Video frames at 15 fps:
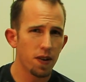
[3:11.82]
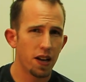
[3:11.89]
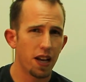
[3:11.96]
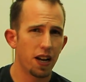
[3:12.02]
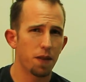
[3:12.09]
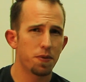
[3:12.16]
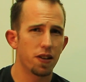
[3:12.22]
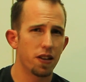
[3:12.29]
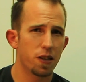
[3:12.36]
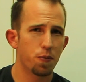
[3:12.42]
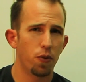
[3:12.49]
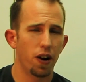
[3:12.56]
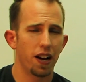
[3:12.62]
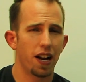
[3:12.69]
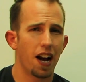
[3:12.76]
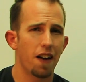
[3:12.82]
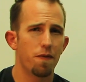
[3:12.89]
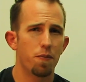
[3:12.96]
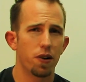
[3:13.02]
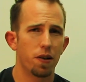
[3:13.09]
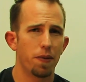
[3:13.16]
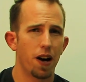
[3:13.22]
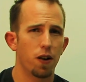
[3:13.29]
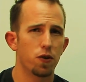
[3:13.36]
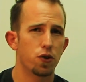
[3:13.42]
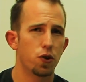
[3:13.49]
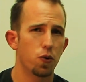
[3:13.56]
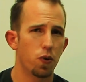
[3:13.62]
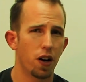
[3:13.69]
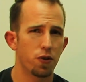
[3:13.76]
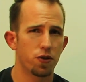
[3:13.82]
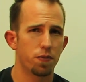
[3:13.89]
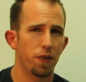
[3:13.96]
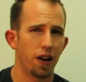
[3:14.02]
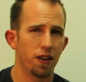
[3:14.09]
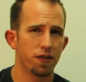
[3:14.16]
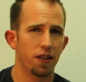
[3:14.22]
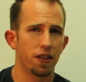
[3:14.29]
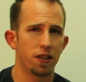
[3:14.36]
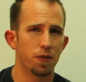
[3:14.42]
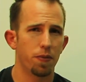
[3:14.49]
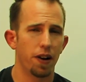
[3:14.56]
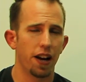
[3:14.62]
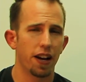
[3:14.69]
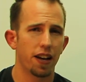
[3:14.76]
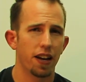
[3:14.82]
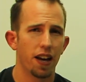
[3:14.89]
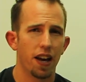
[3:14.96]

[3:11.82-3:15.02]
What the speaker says: And up to this point, I've put about 200 miles on this bike.